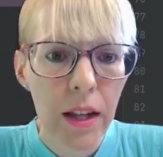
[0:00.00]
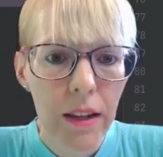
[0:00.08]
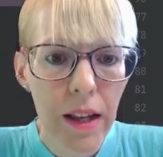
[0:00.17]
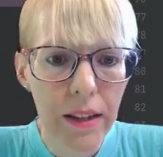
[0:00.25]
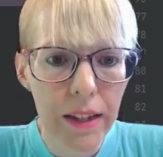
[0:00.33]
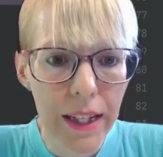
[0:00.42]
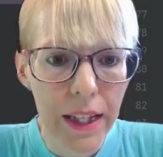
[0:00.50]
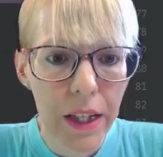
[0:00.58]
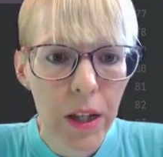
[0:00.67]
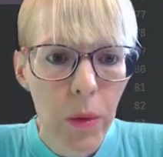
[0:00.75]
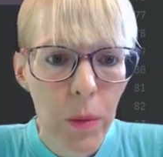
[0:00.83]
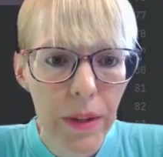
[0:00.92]

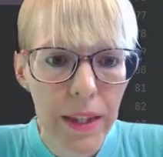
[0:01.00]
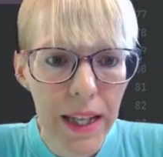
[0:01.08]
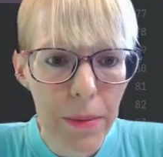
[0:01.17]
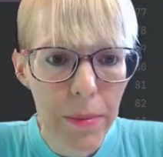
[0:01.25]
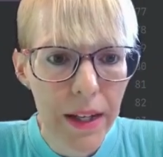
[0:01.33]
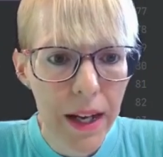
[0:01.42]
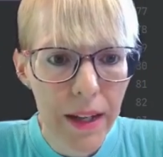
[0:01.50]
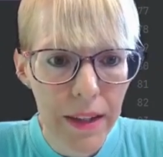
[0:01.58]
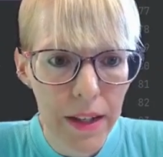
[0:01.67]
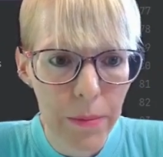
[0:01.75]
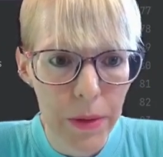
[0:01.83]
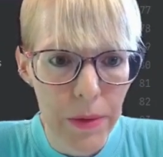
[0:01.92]
Luckily, with the API
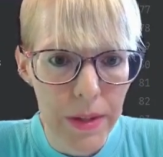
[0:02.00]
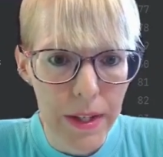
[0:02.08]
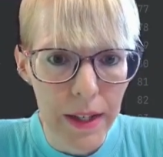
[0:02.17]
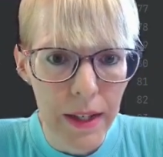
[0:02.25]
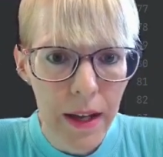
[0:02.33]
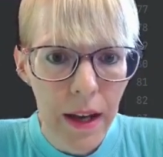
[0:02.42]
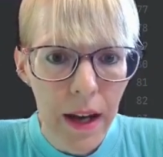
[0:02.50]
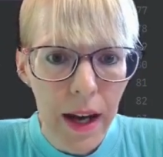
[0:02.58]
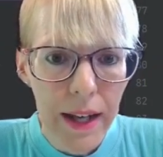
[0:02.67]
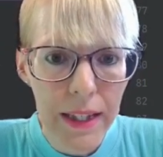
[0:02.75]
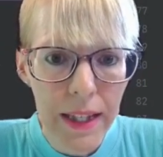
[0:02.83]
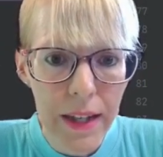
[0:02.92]
that I'm using,
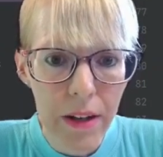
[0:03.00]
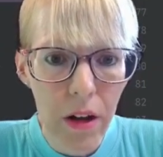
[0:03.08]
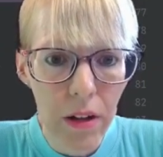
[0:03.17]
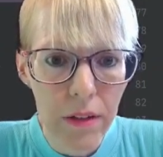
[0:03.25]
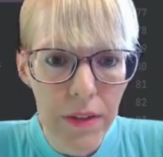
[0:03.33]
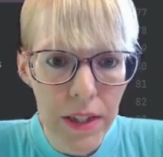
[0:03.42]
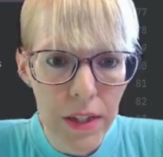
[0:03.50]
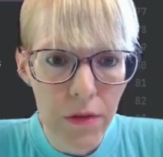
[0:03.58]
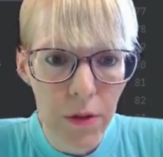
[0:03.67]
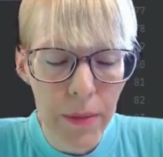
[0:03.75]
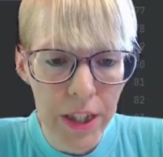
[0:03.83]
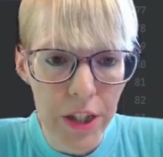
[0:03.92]
I can get all of this
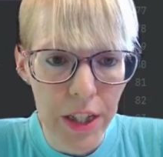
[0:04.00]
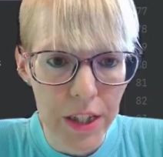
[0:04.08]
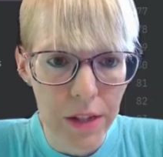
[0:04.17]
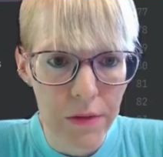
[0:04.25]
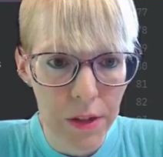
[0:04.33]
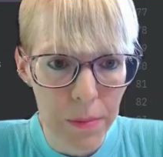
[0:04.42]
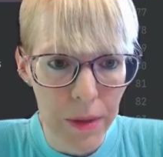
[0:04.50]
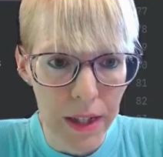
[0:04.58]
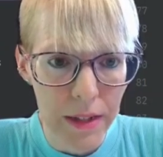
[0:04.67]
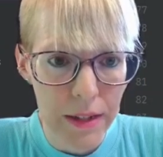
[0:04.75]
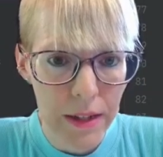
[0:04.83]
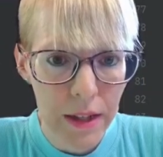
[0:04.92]
from my JSON
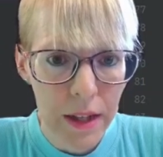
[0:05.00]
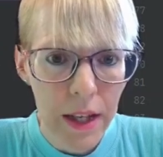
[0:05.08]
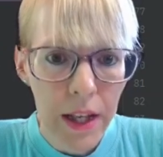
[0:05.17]
response.